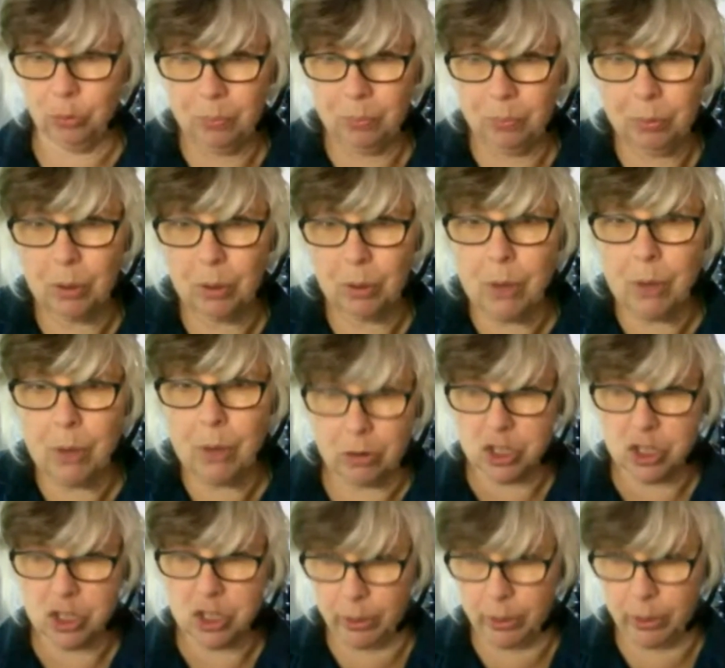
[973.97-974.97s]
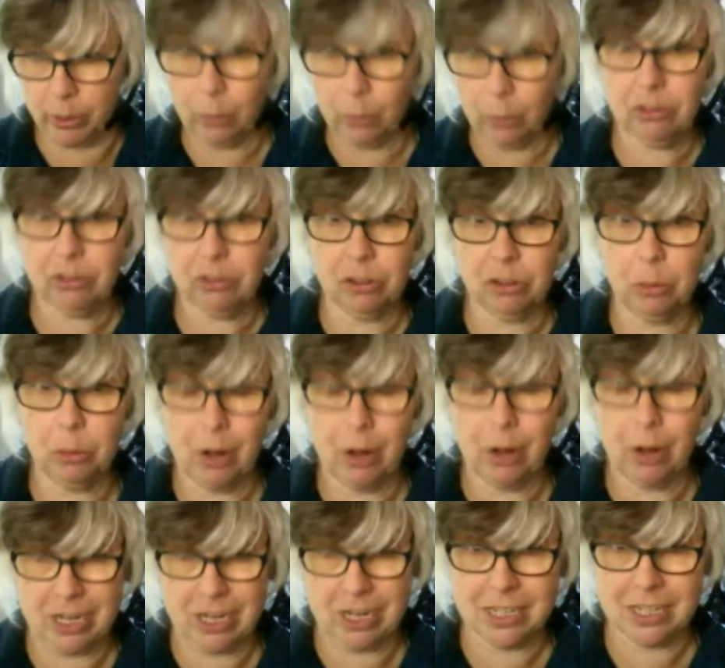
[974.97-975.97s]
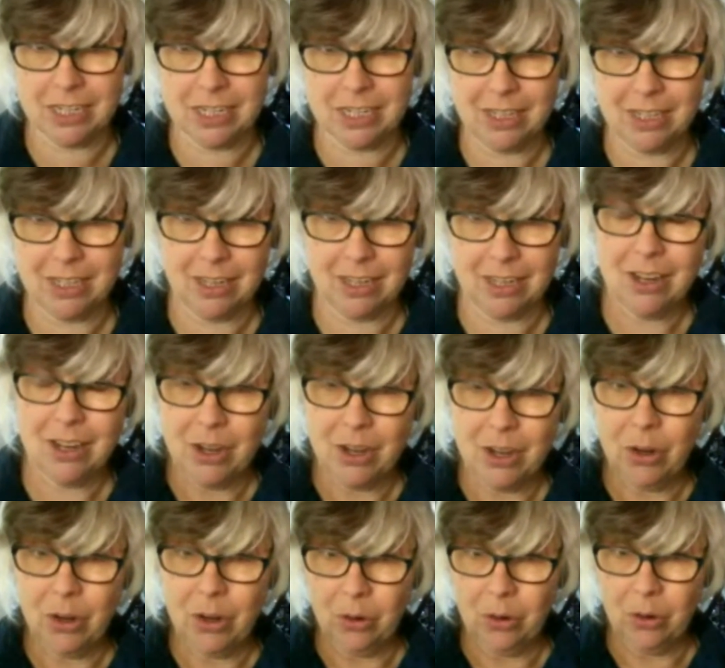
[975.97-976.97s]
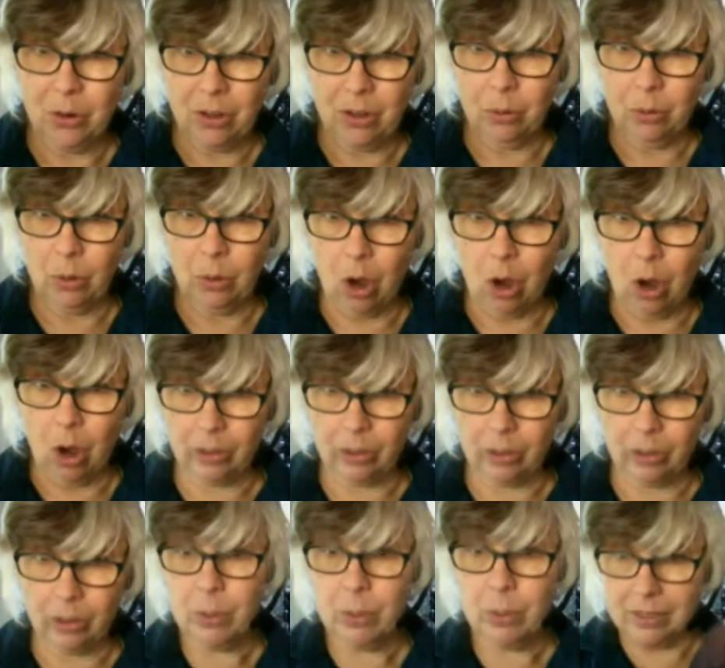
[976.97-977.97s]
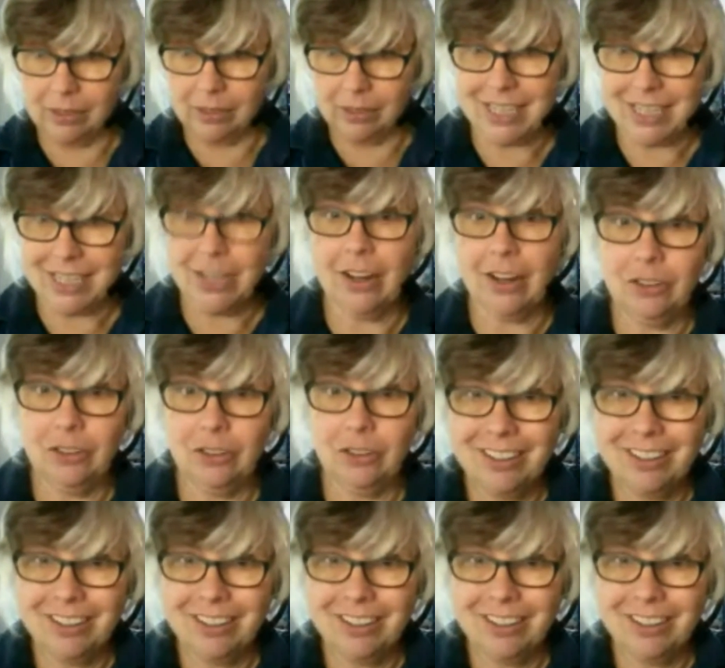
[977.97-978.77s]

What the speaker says: promote doing a research project only with the light touch,